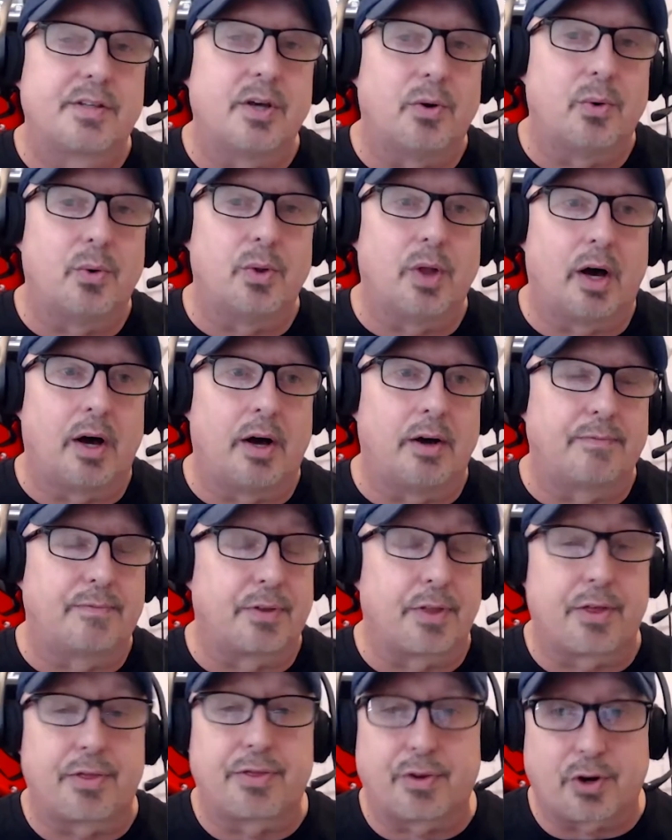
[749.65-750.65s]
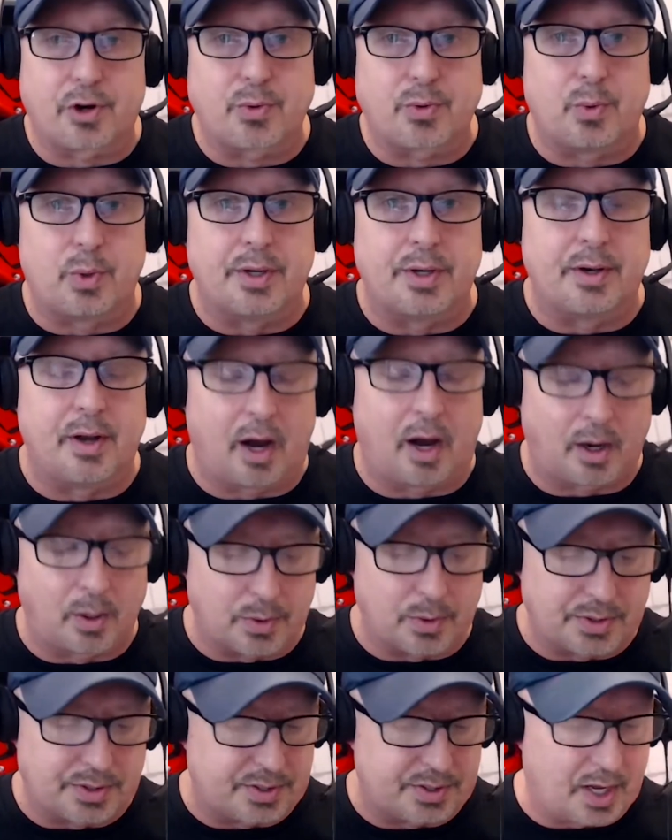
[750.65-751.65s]
So for the third one, I
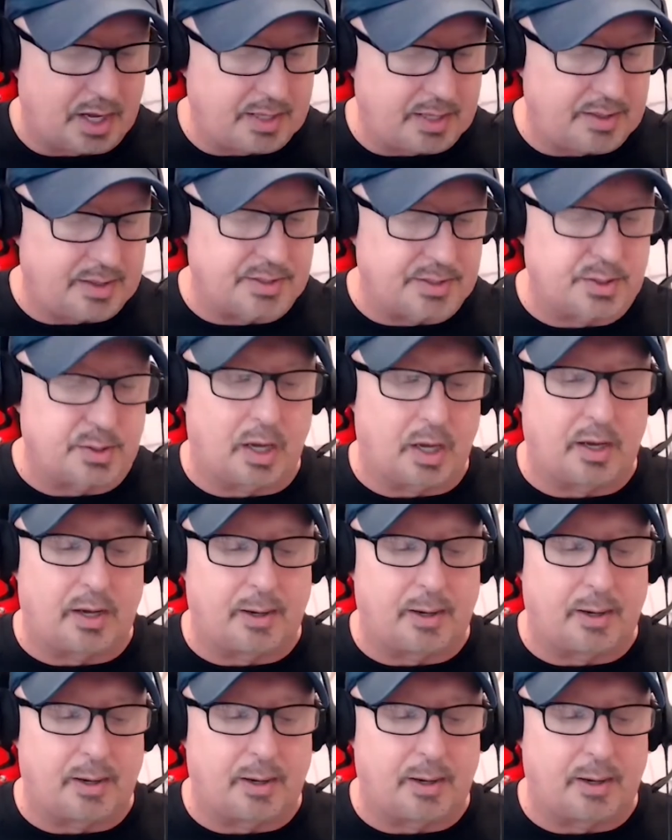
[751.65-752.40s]
would say that's